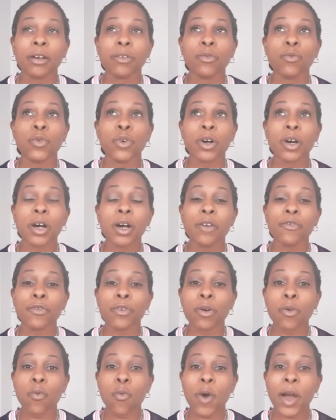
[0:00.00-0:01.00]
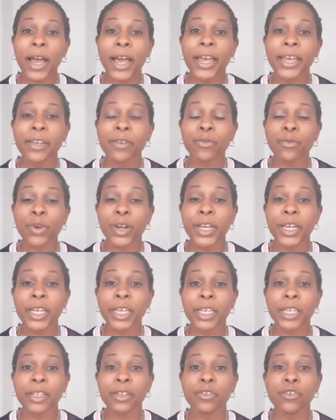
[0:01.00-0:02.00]
will cover a wide
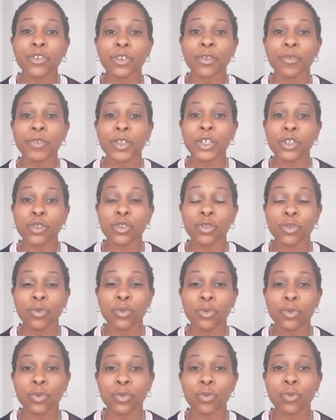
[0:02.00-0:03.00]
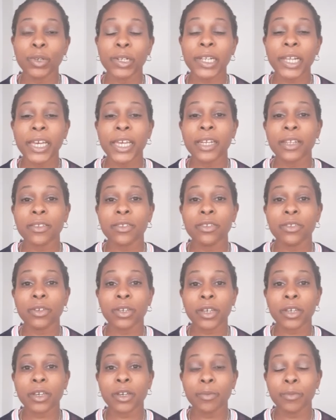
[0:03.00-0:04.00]
range of issues related
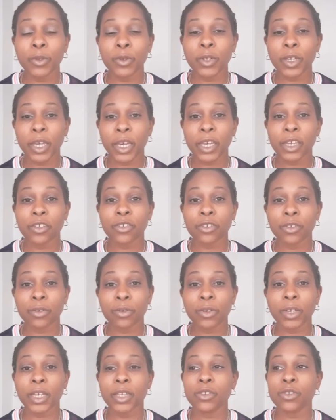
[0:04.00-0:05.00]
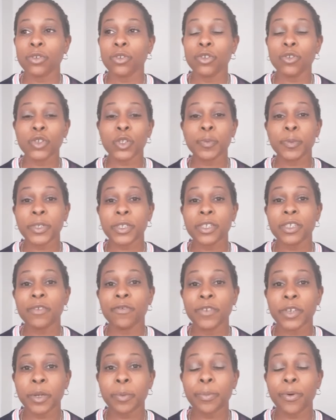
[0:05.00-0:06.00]
to communication, okay? So your
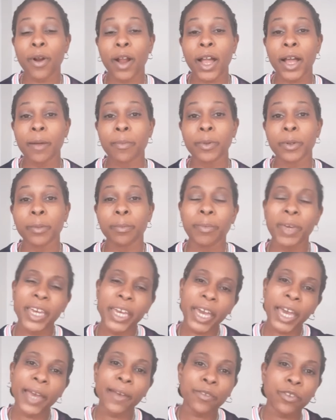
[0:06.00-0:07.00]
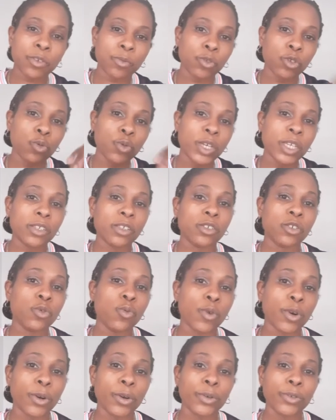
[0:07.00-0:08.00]
specific problem may have some tweaks and
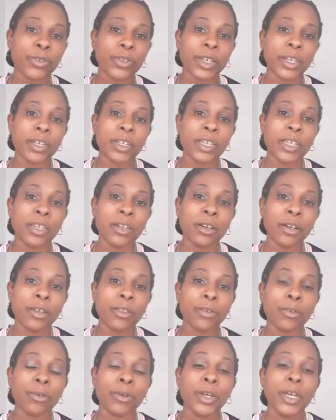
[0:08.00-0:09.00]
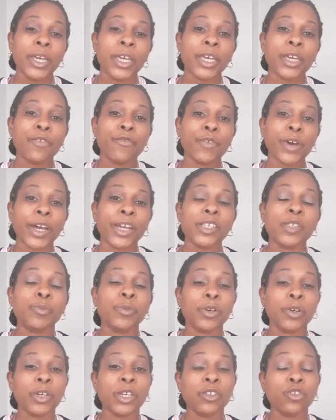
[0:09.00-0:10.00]
twerks that need other advice, but